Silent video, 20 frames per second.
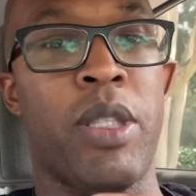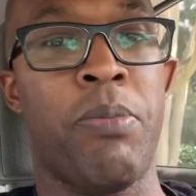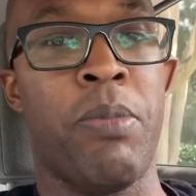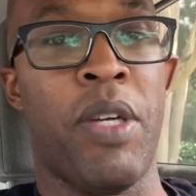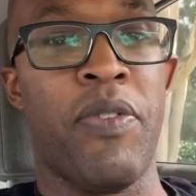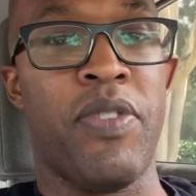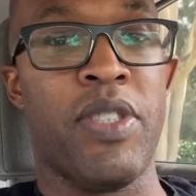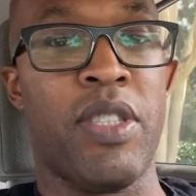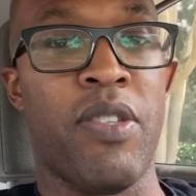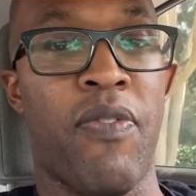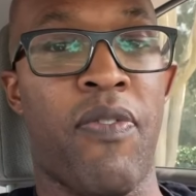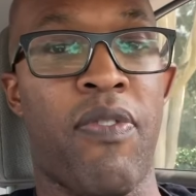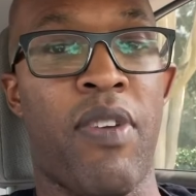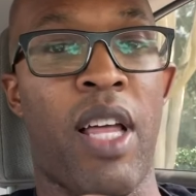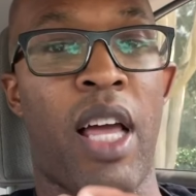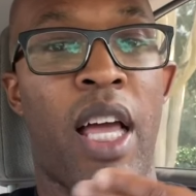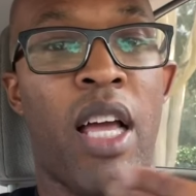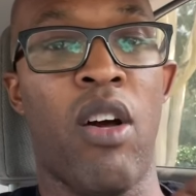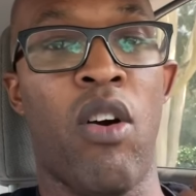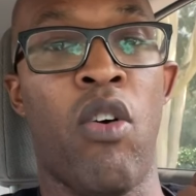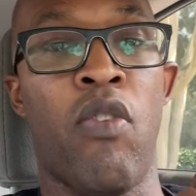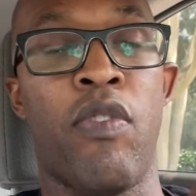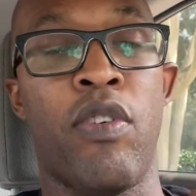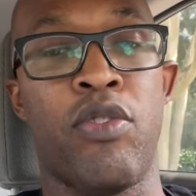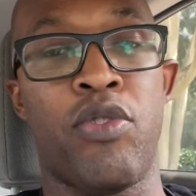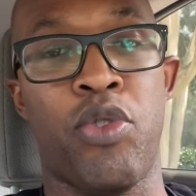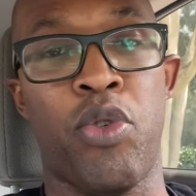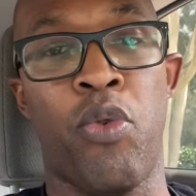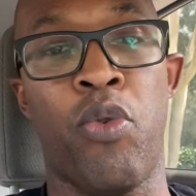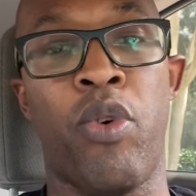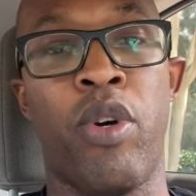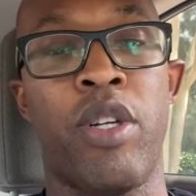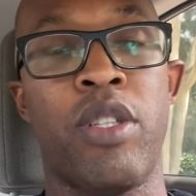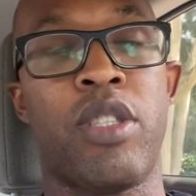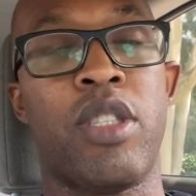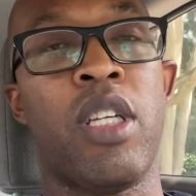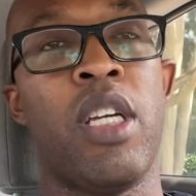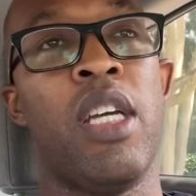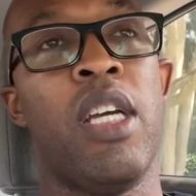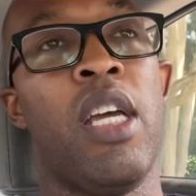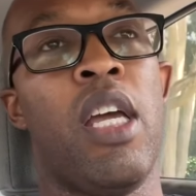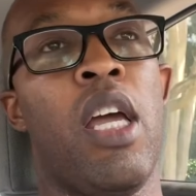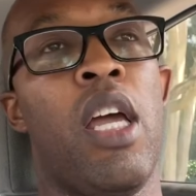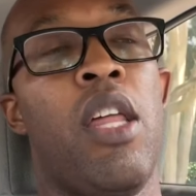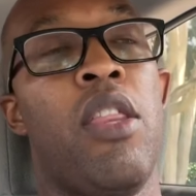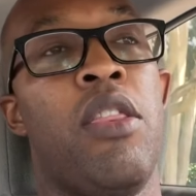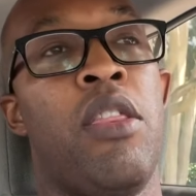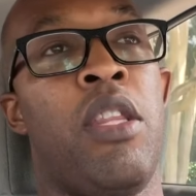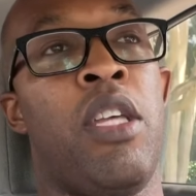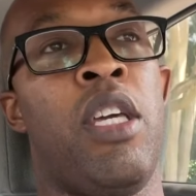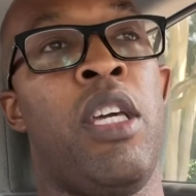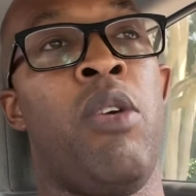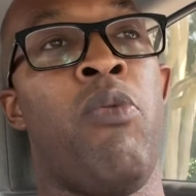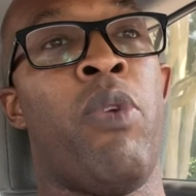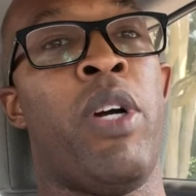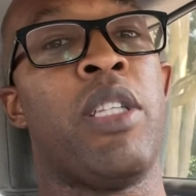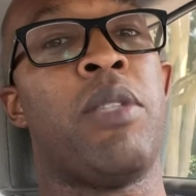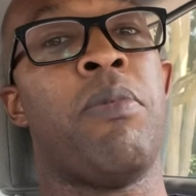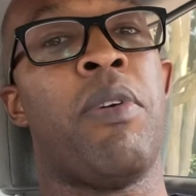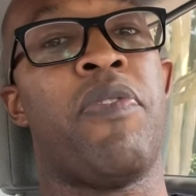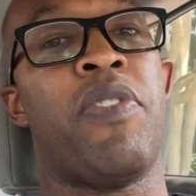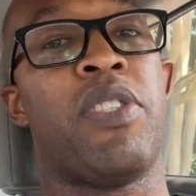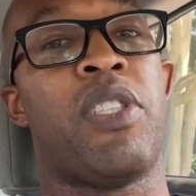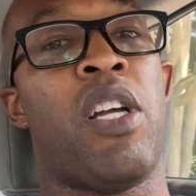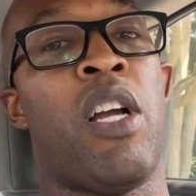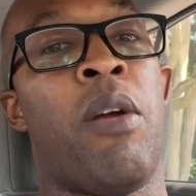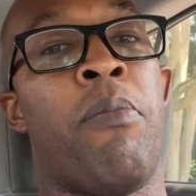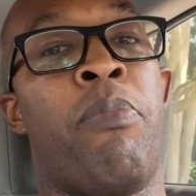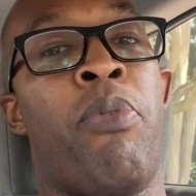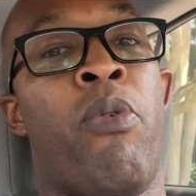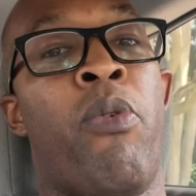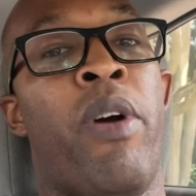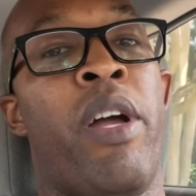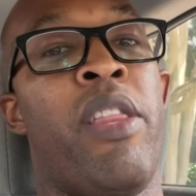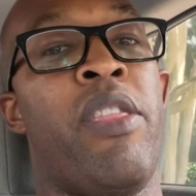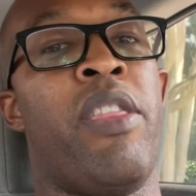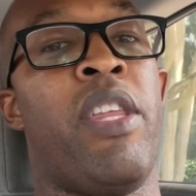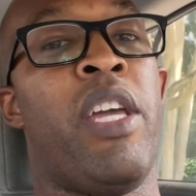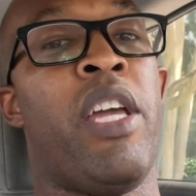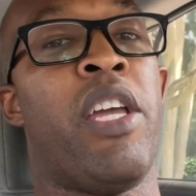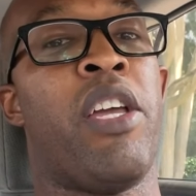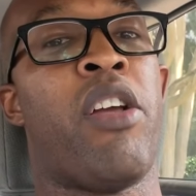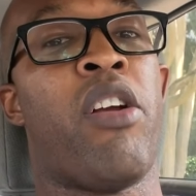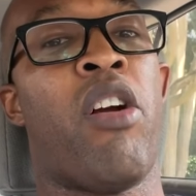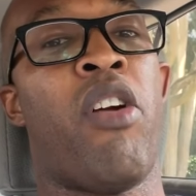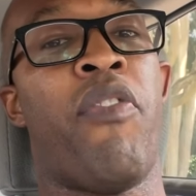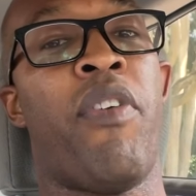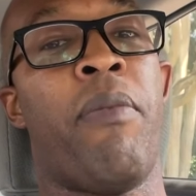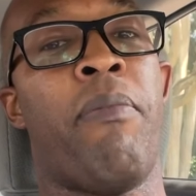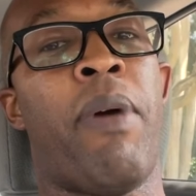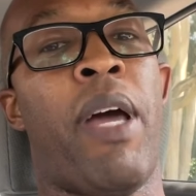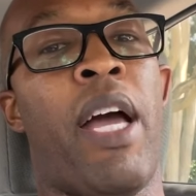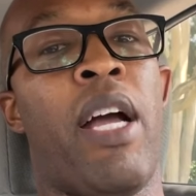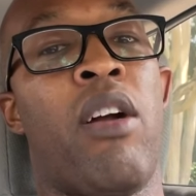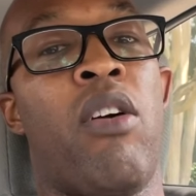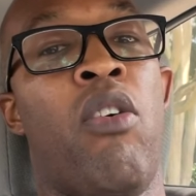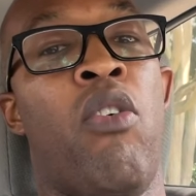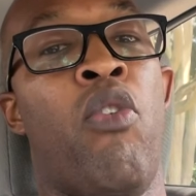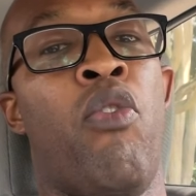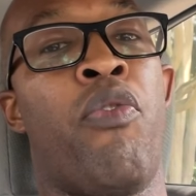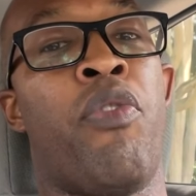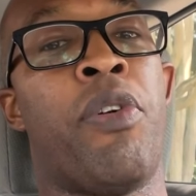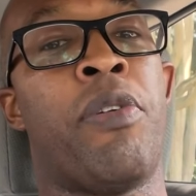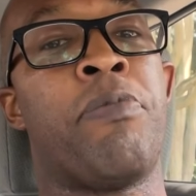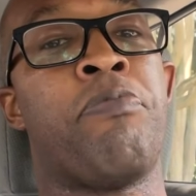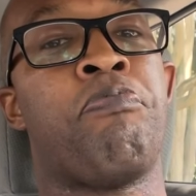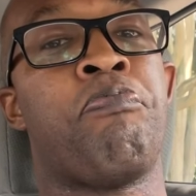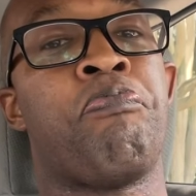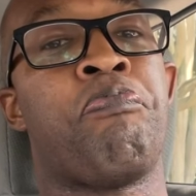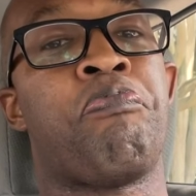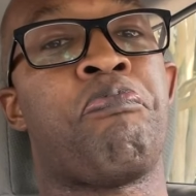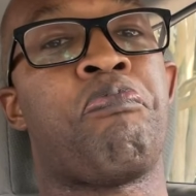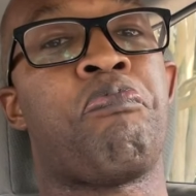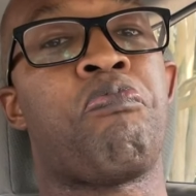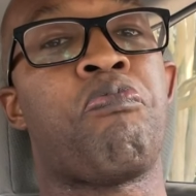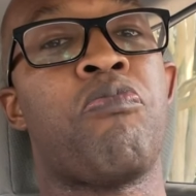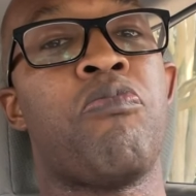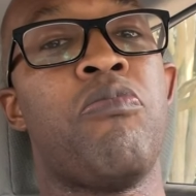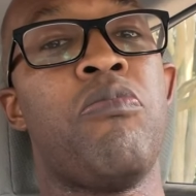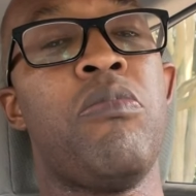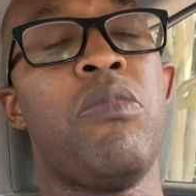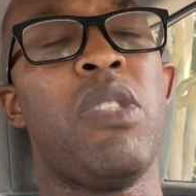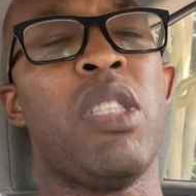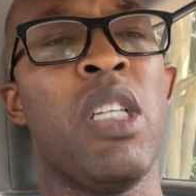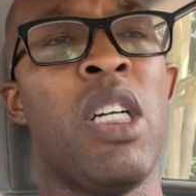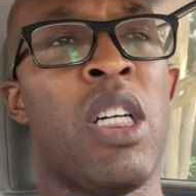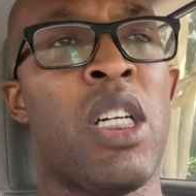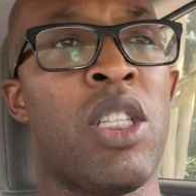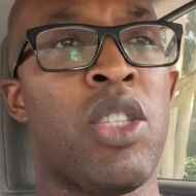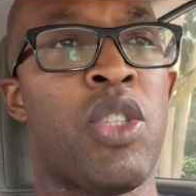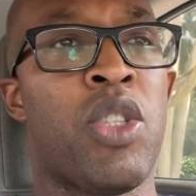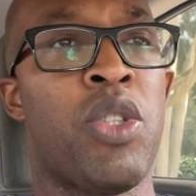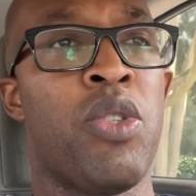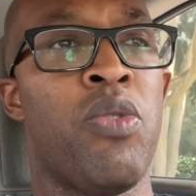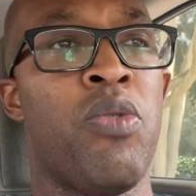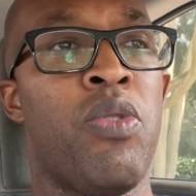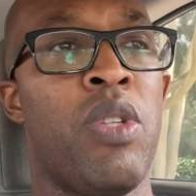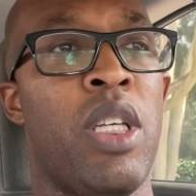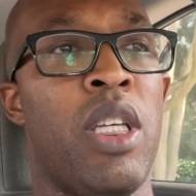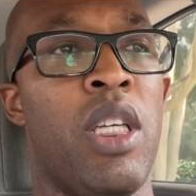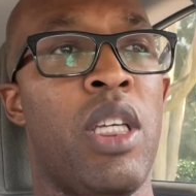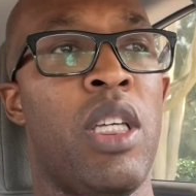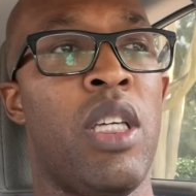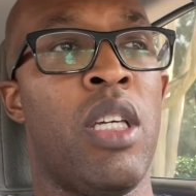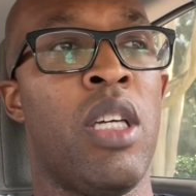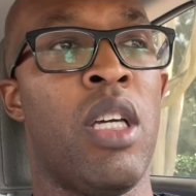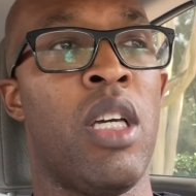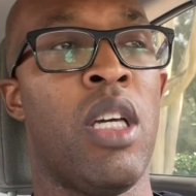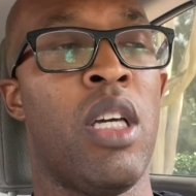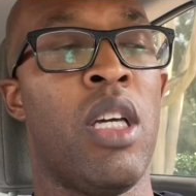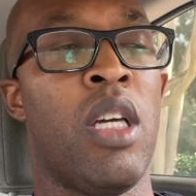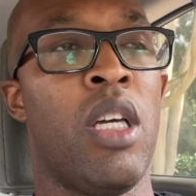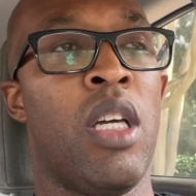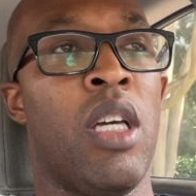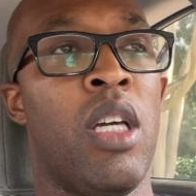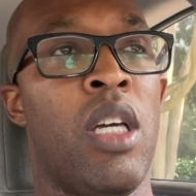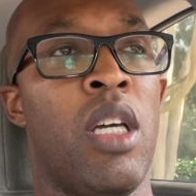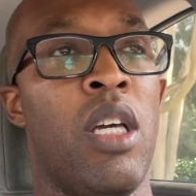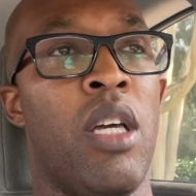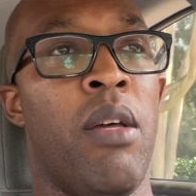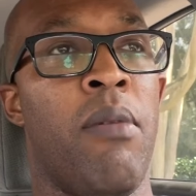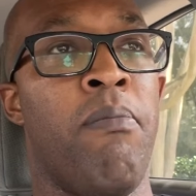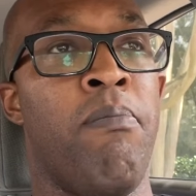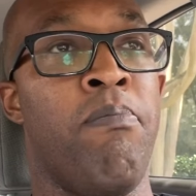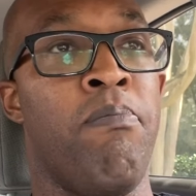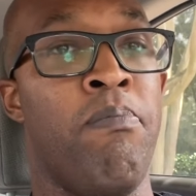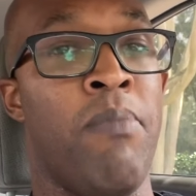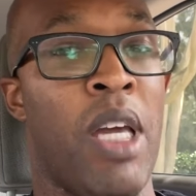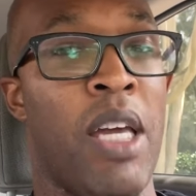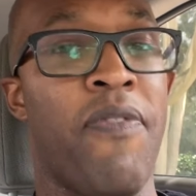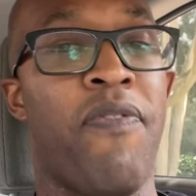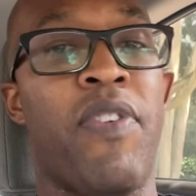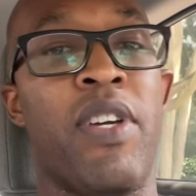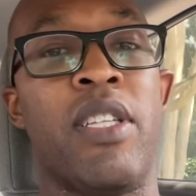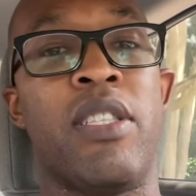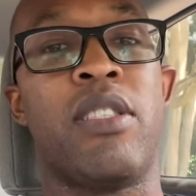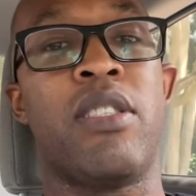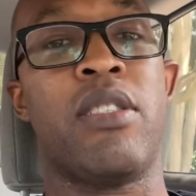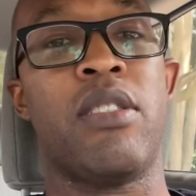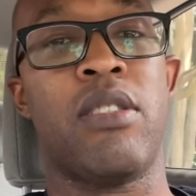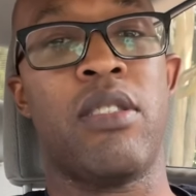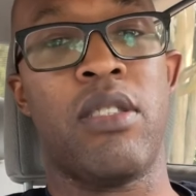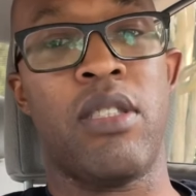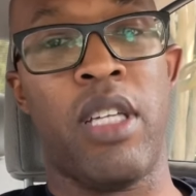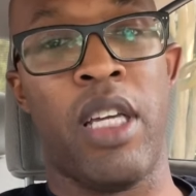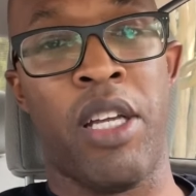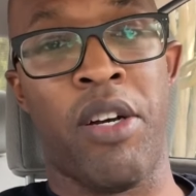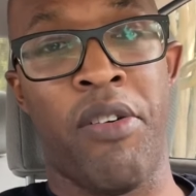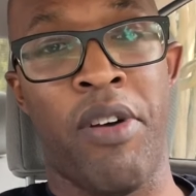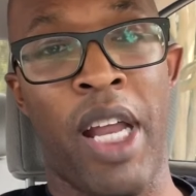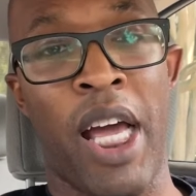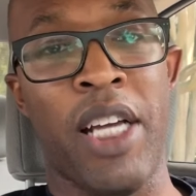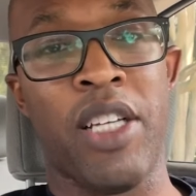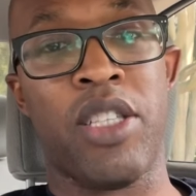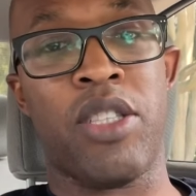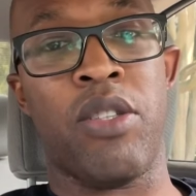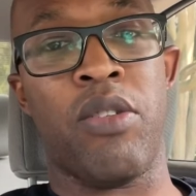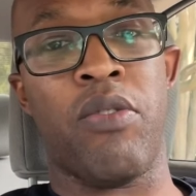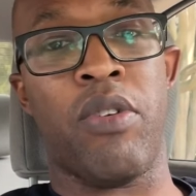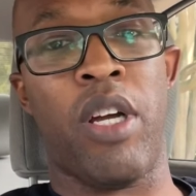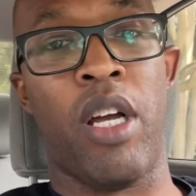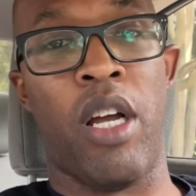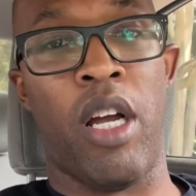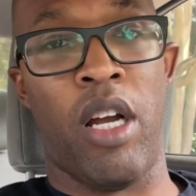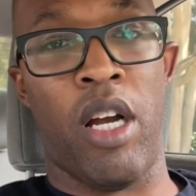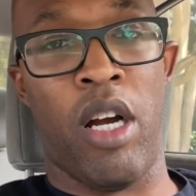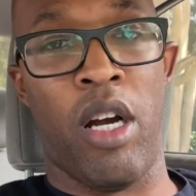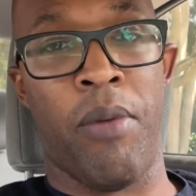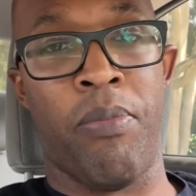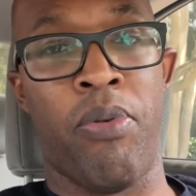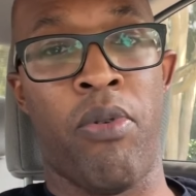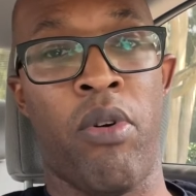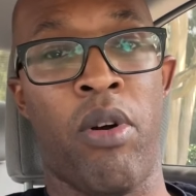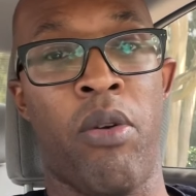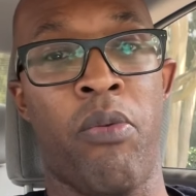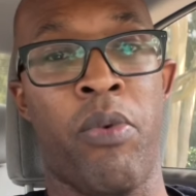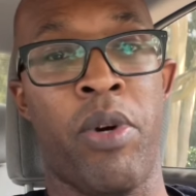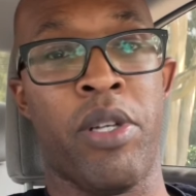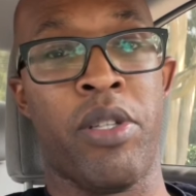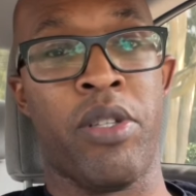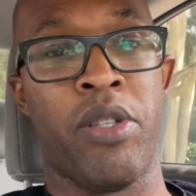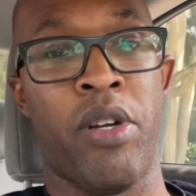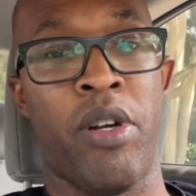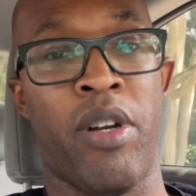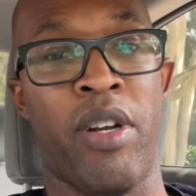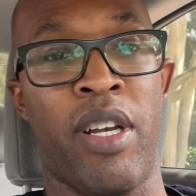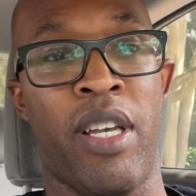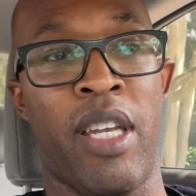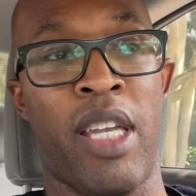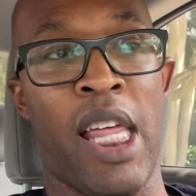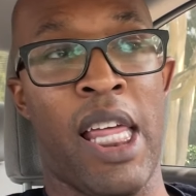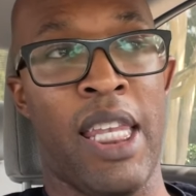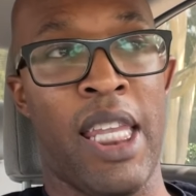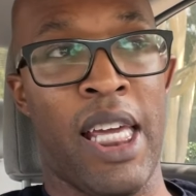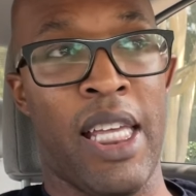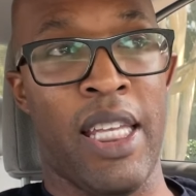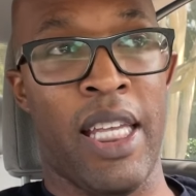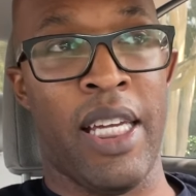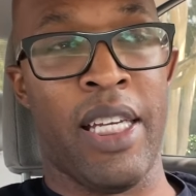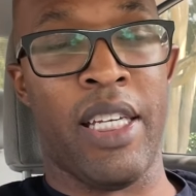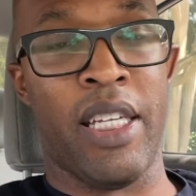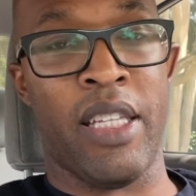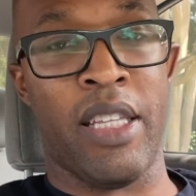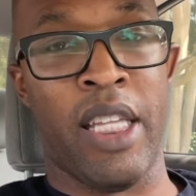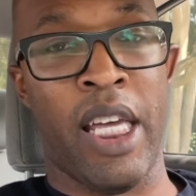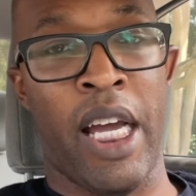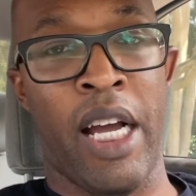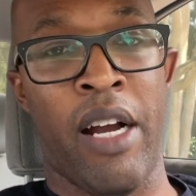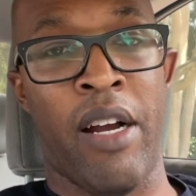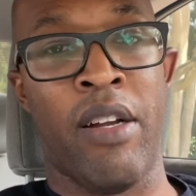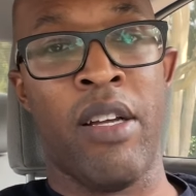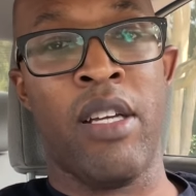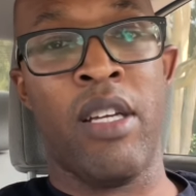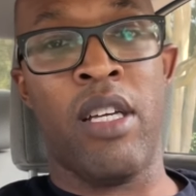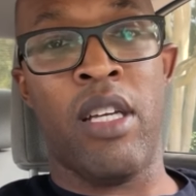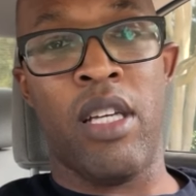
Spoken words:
Memphis, and flying over towards the West Memphis airport, and then curving back over to the Memphis International Airport, where they're landing there.